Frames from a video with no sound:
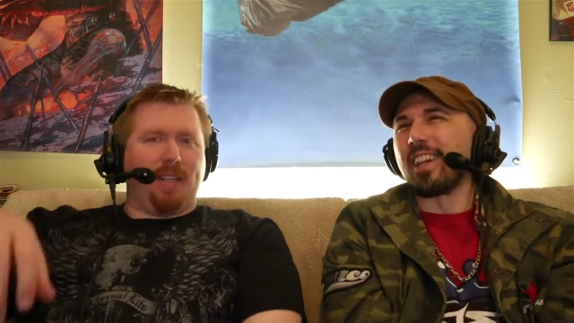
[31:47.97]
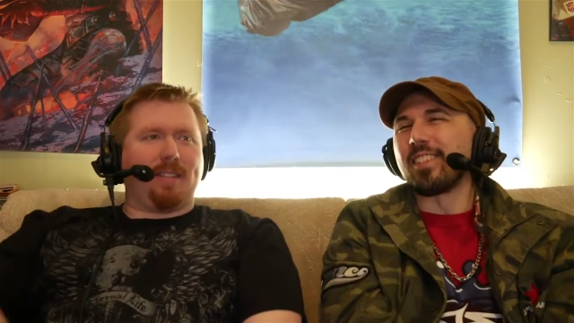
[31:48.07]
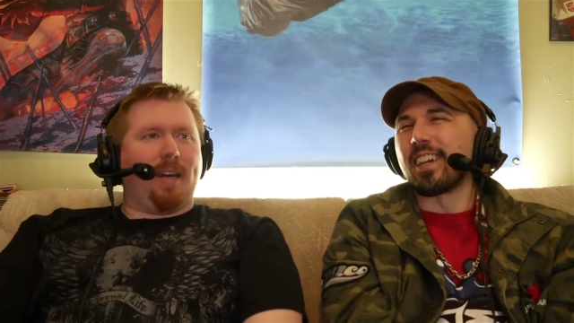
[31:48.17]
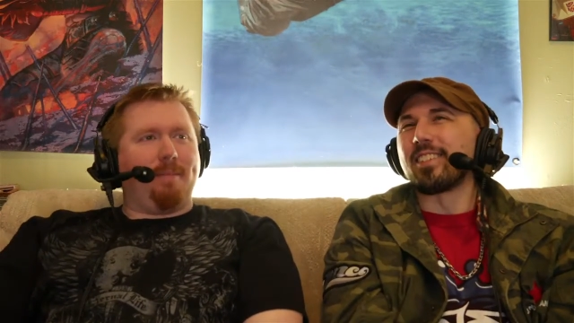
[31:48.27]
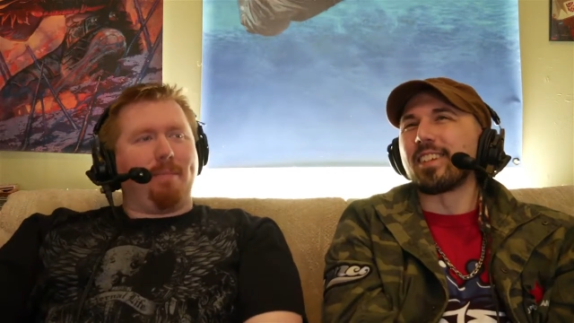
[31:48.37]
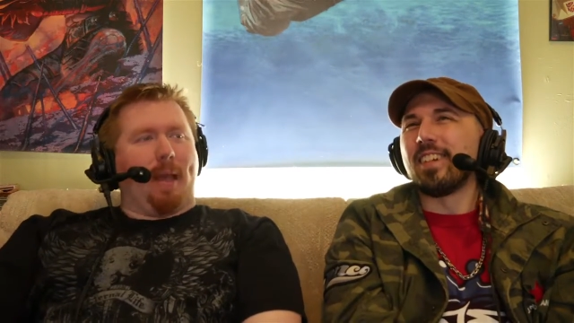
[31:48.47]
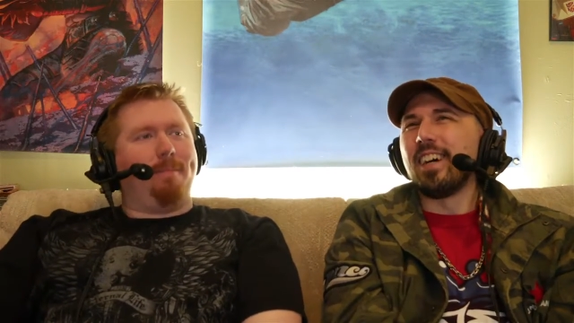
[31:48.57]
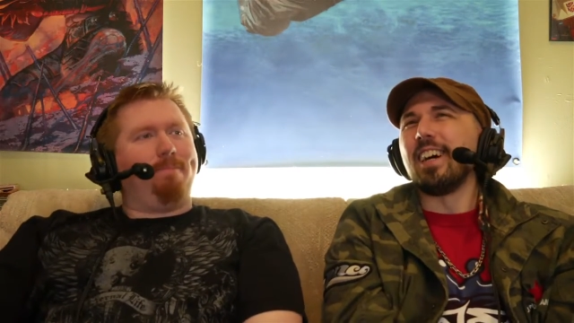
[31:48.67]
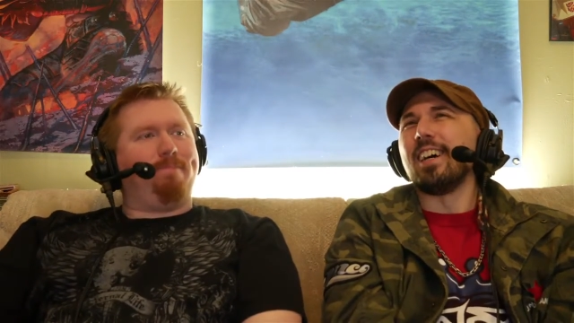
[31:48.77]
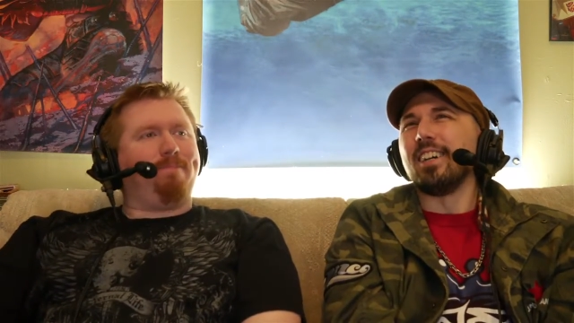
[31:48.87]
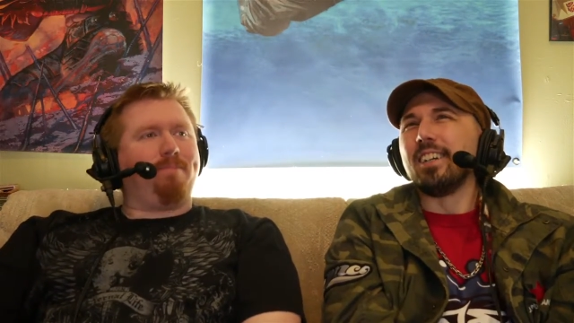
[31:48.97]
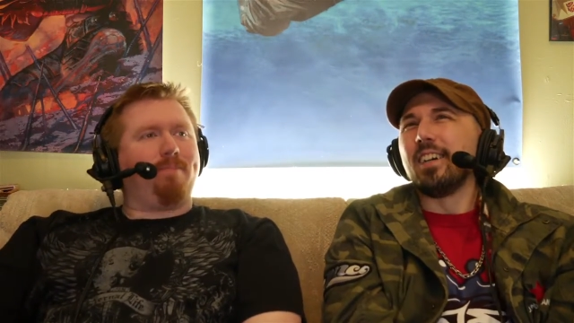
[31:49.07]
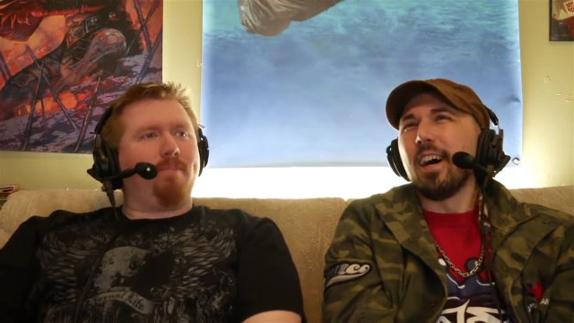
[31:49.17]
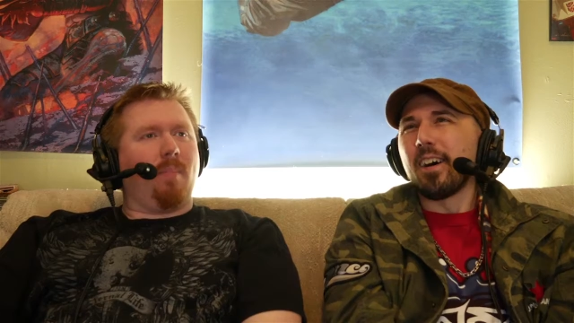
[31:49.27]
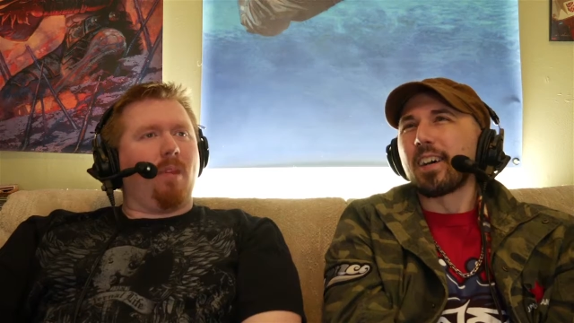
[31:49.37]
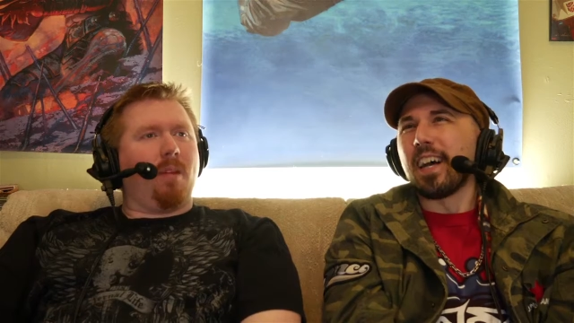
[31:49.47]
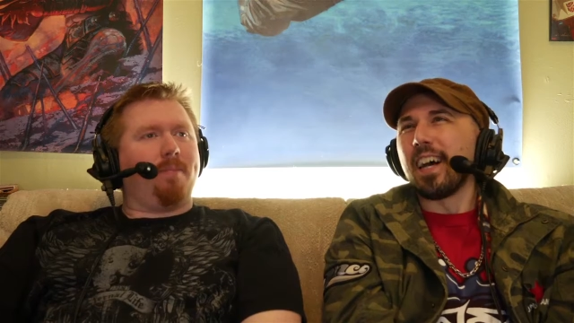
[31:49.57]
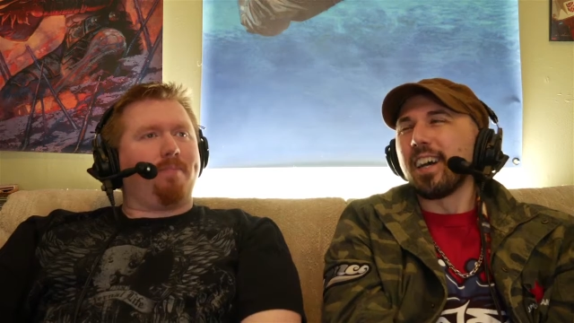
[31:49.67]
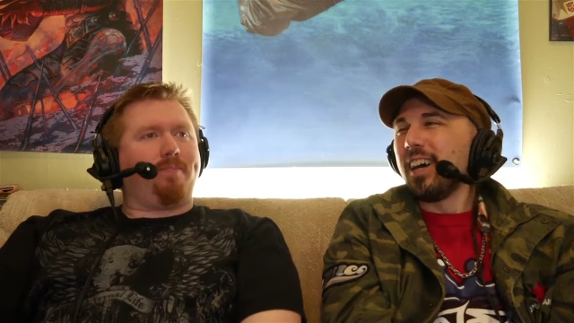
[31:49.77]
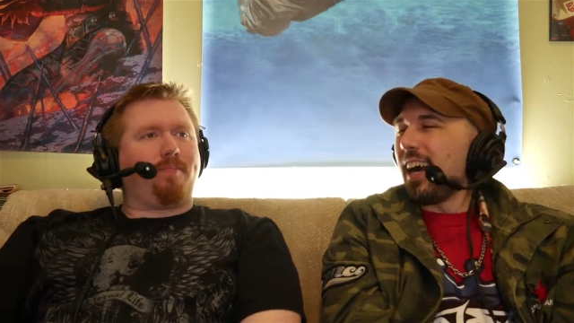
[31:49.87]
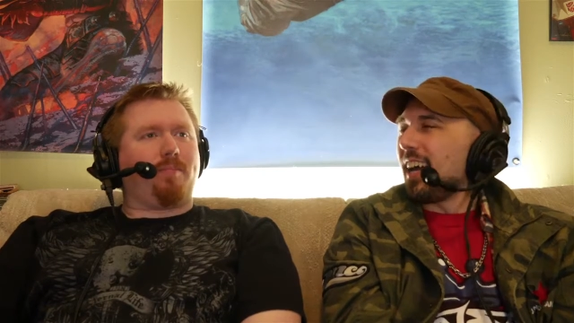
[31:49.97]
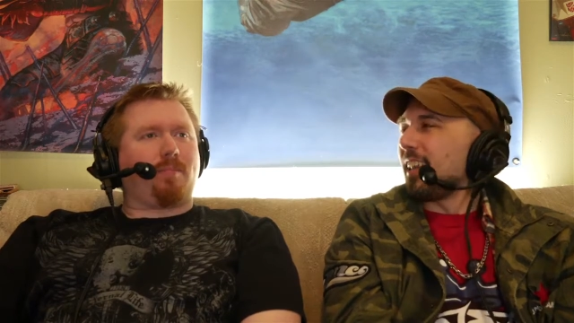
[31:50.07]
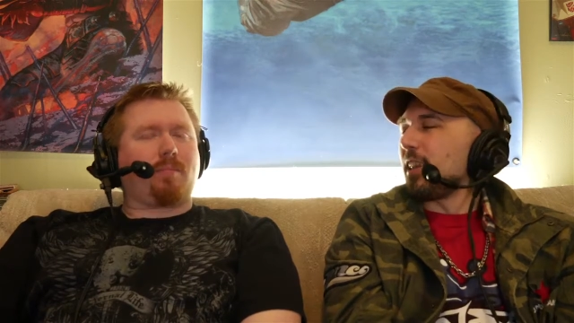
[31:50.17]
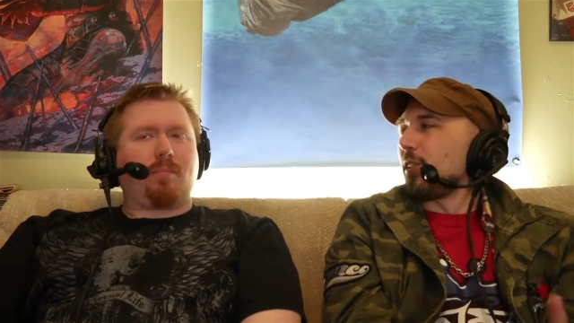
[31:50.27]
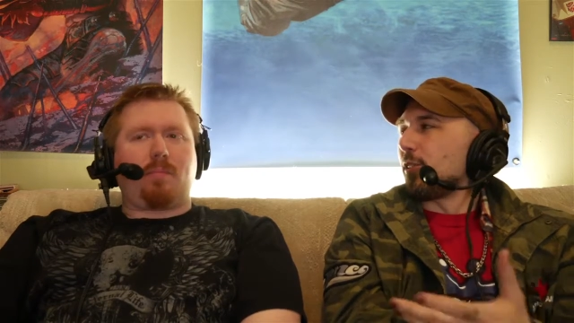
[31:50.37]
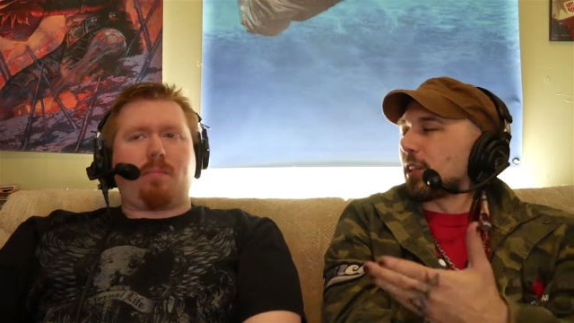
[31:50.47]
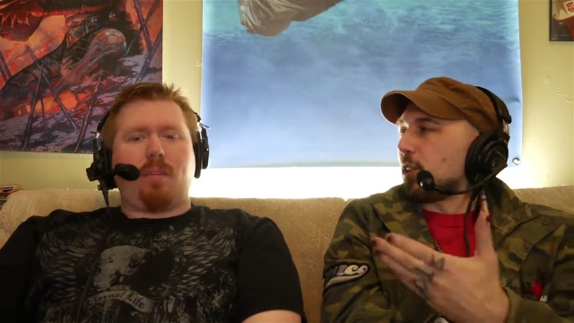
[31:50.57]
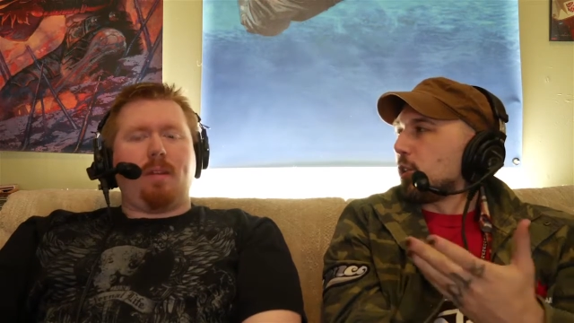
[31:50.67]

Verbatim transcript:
Speaker 1: and like he's like, that. he's like, yeah. huh okay. And then there's like the